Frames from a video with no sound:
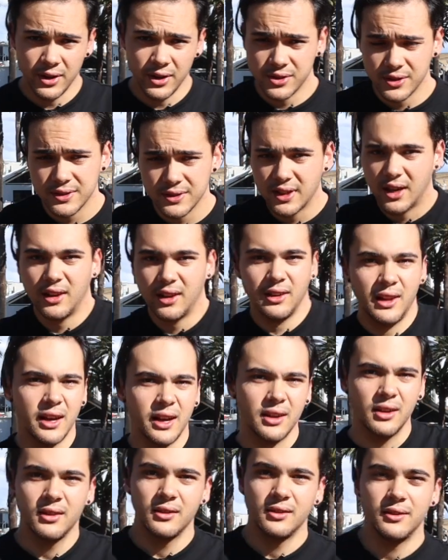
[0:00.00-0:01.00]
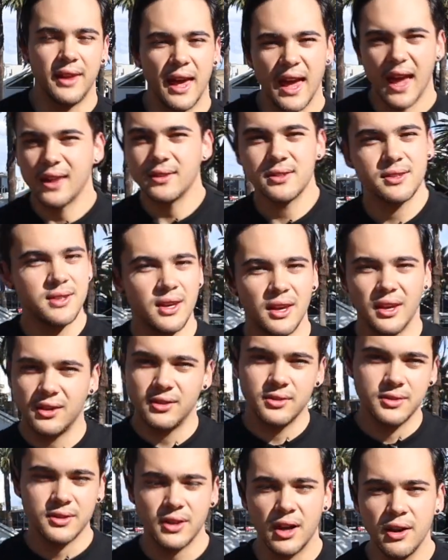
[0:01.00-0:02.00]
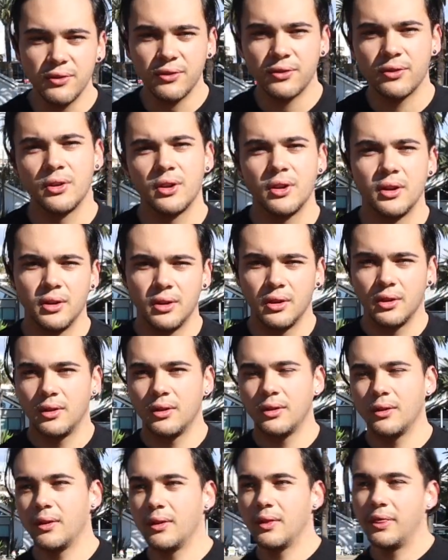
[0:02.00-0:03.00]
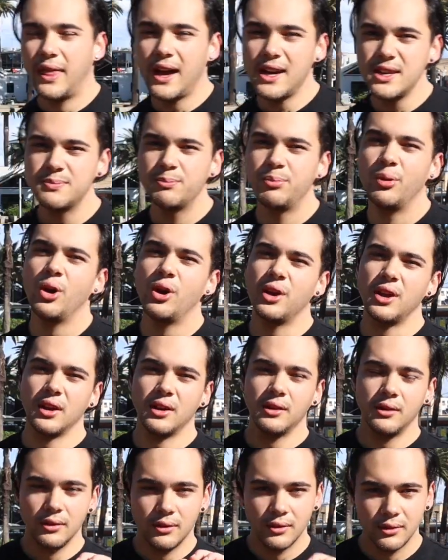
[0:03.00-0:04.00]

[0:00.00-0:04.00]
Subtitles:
I just start like dancing and stuff, that is burning